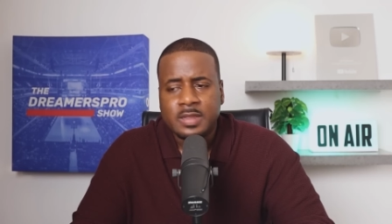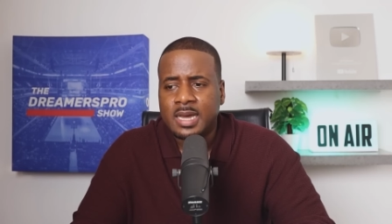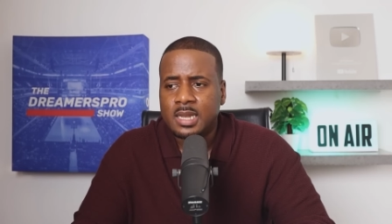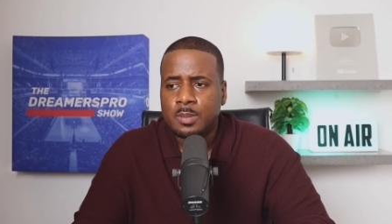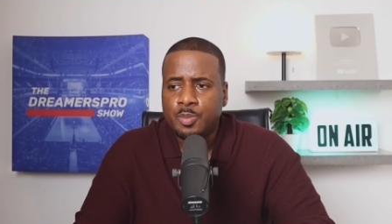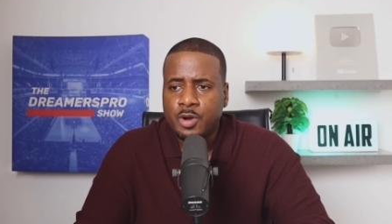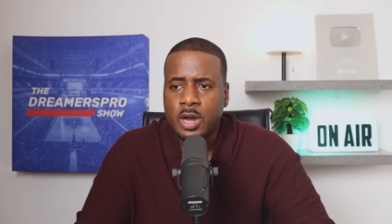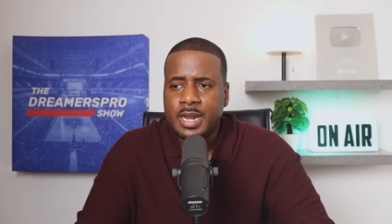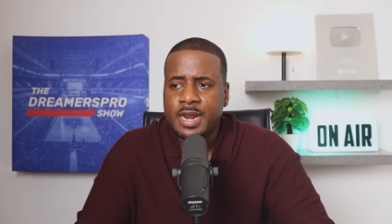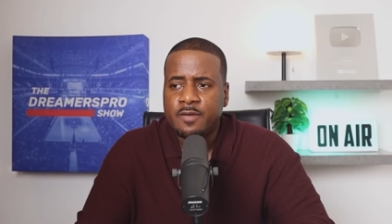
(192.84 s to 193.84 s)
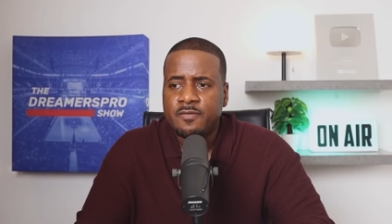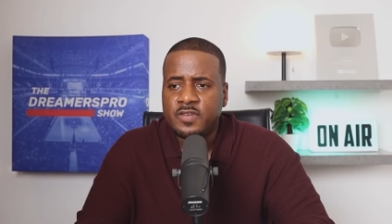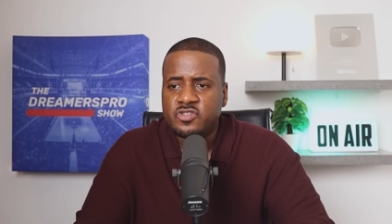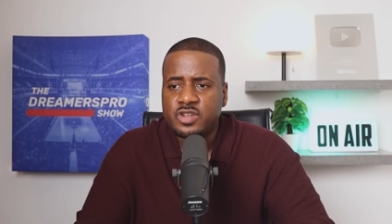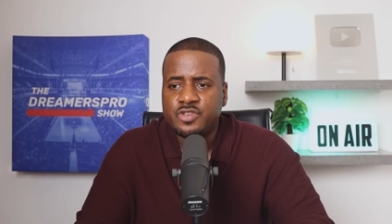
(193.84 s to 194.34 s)
that LeBron had
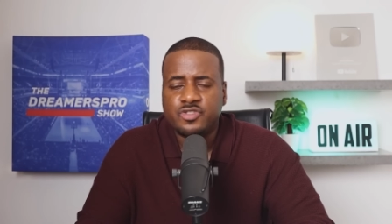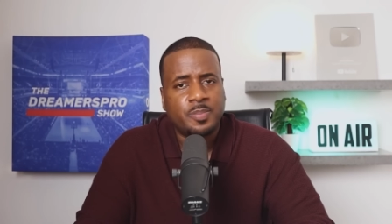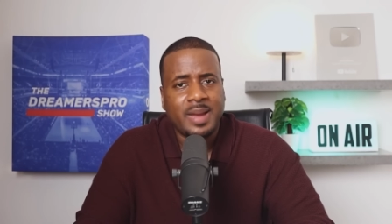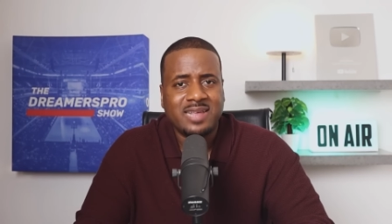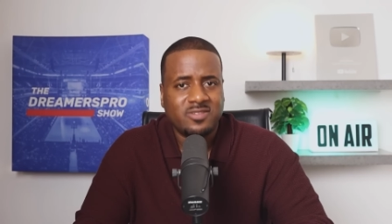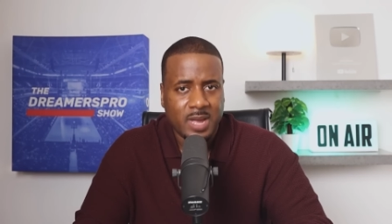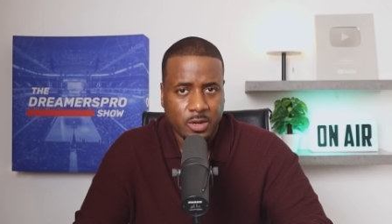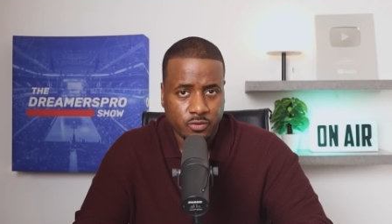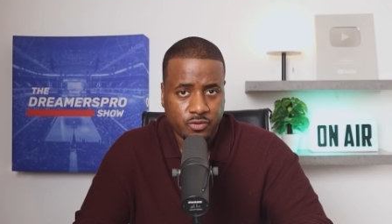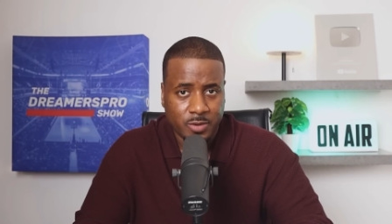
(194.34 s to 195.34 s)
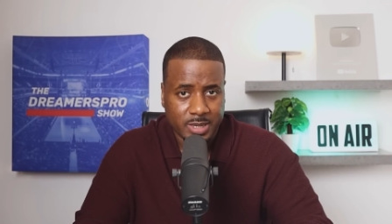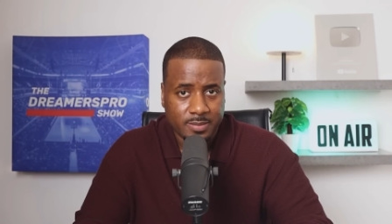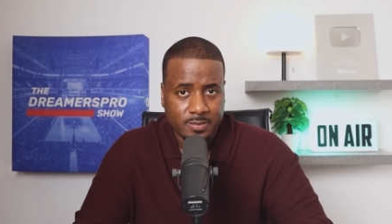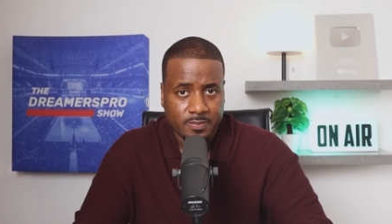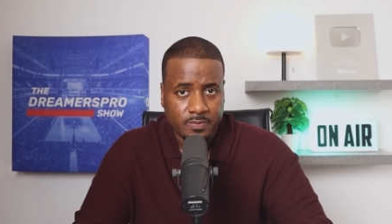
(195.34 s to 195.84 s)
officially surpassed Michael
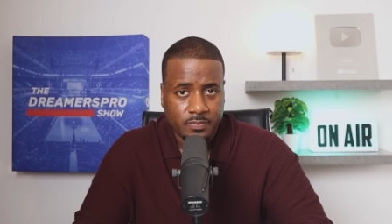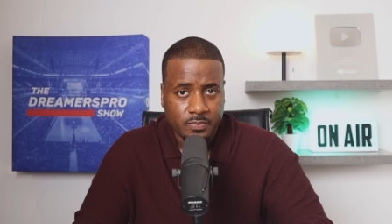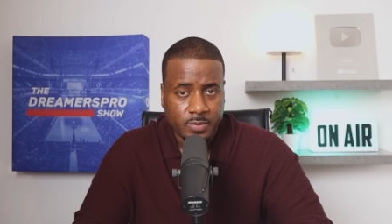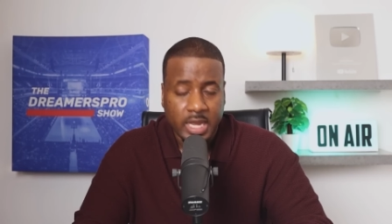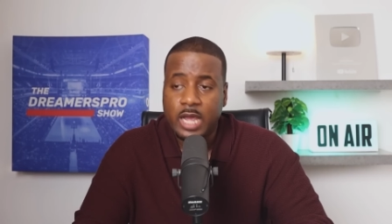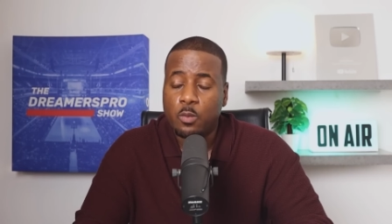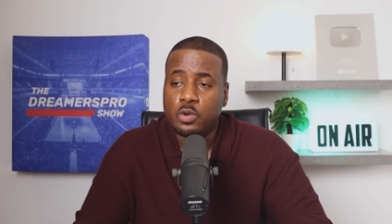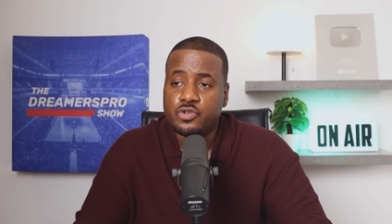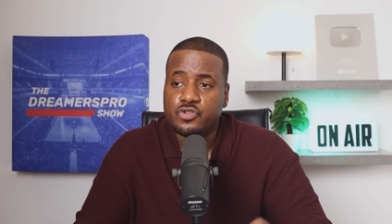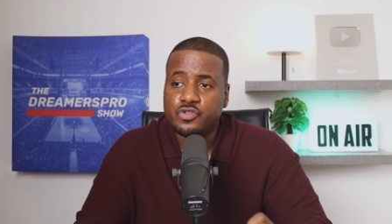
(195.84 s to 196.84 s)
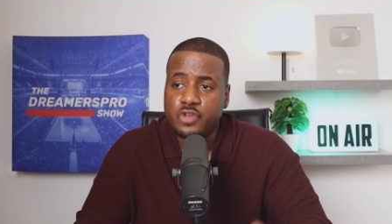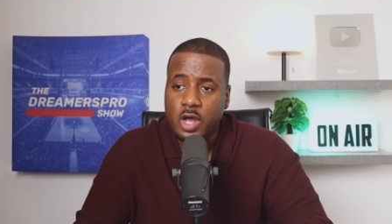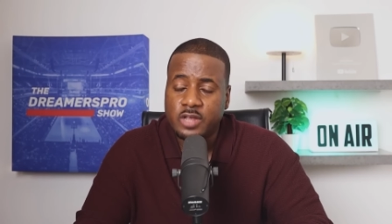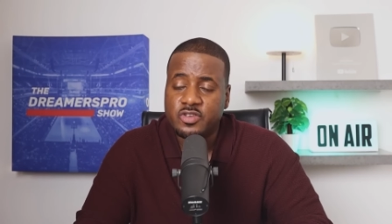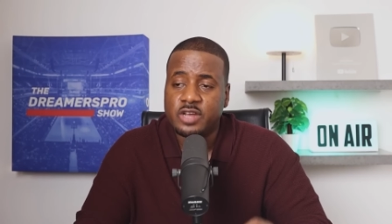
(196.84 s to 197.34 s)
Jordan. It was
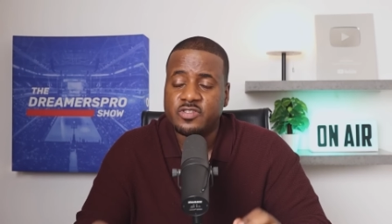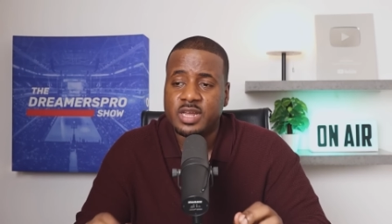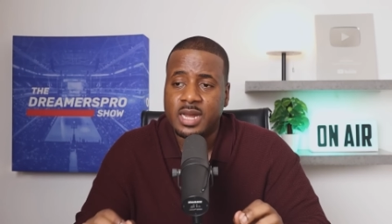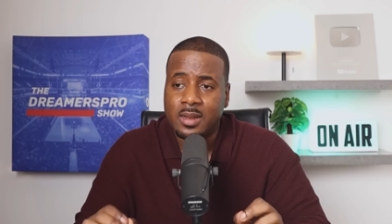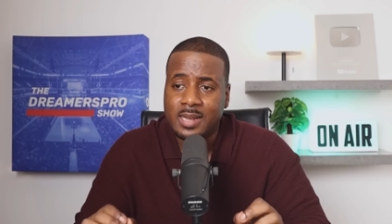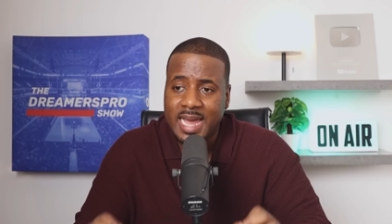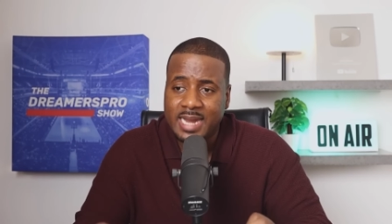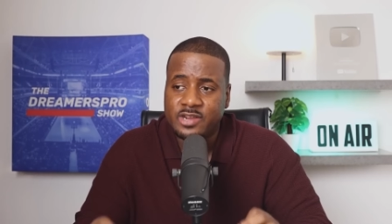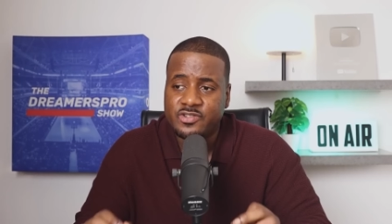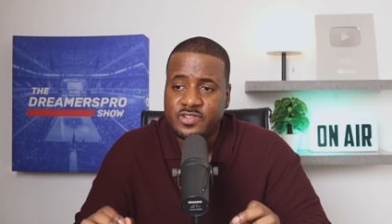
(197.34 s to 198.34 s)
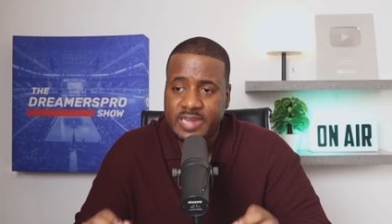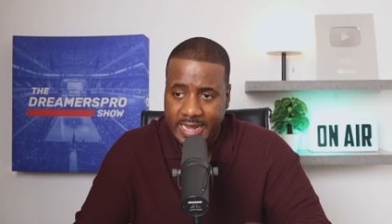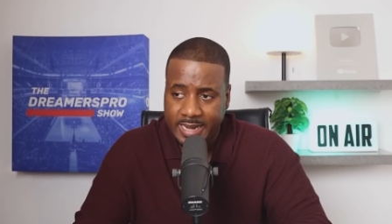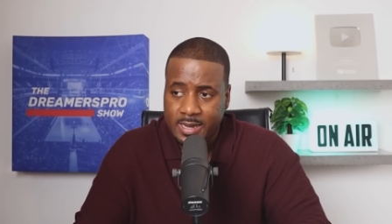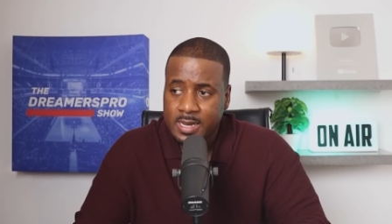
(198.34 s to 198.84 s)
such an outlandish
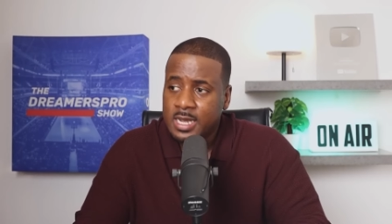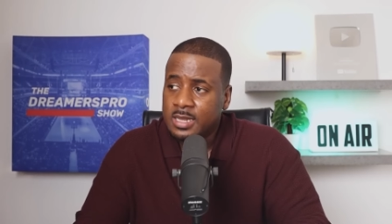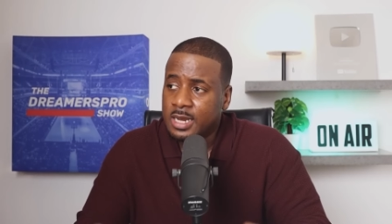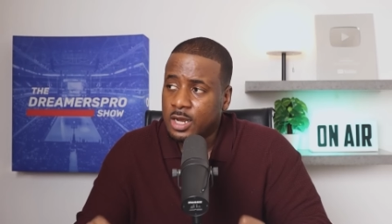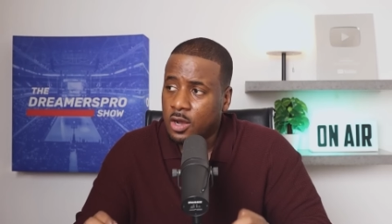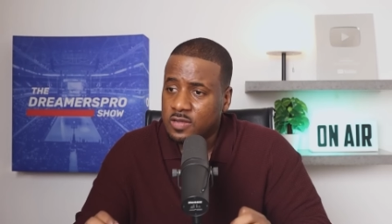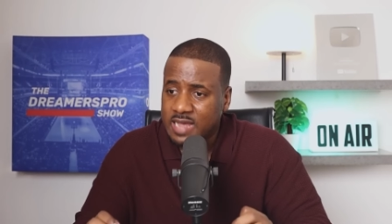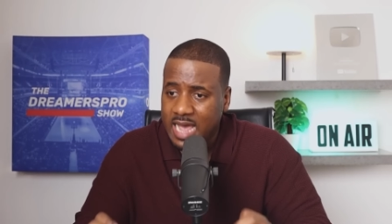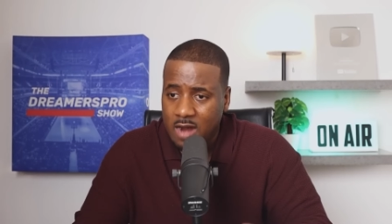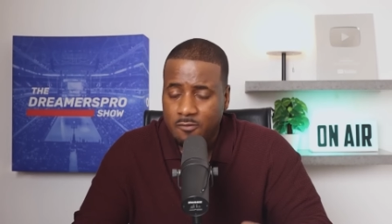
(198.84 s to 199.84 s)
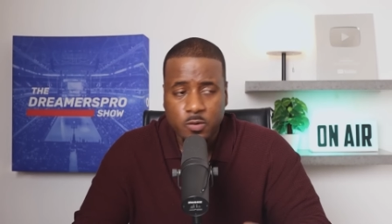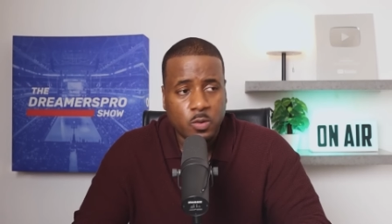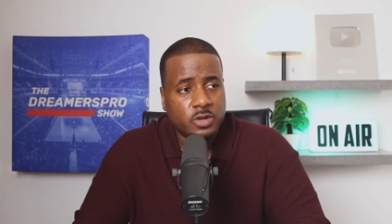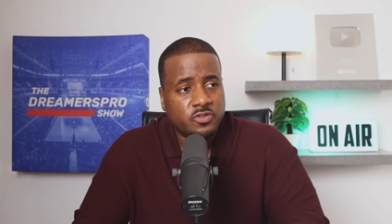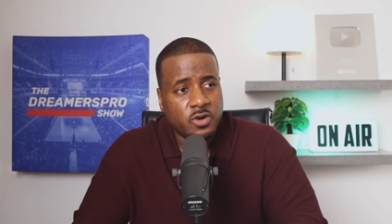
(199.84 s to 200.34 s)
take that it caused
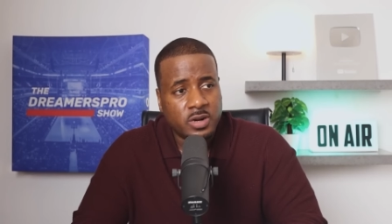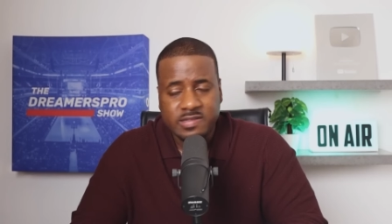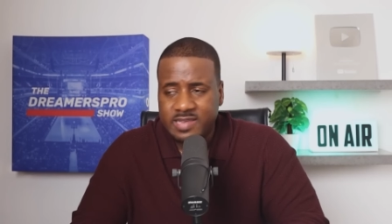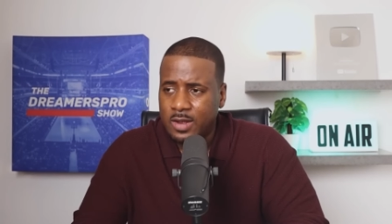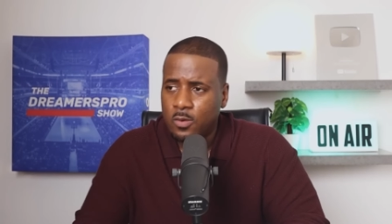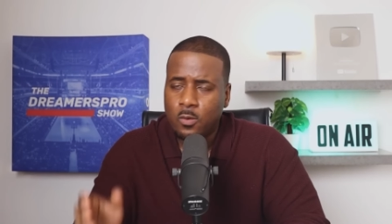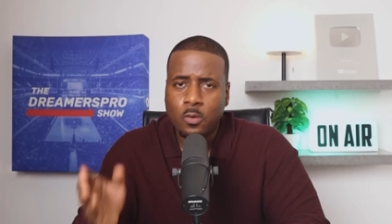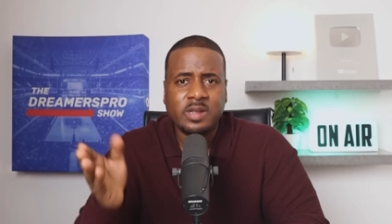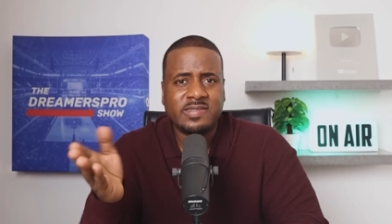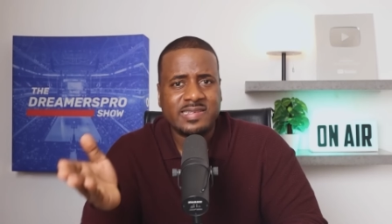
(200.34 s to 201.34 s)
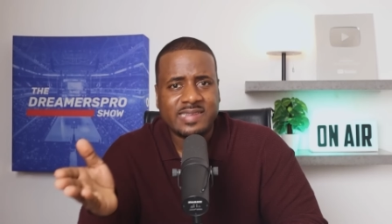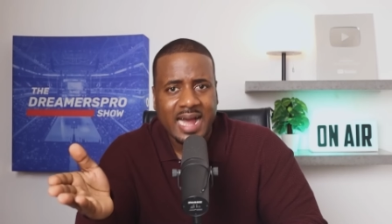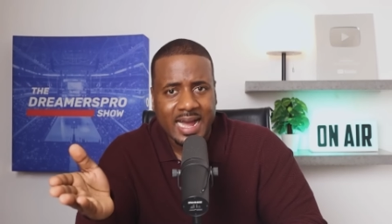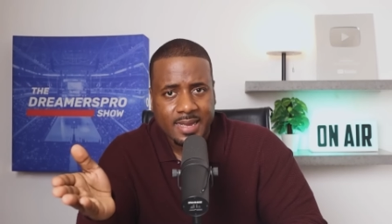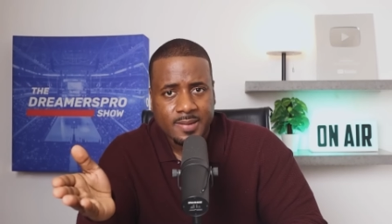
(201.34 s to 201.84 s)
everyone to turn and say, Who is this
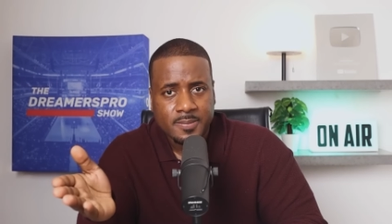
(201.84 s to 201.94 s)
guy?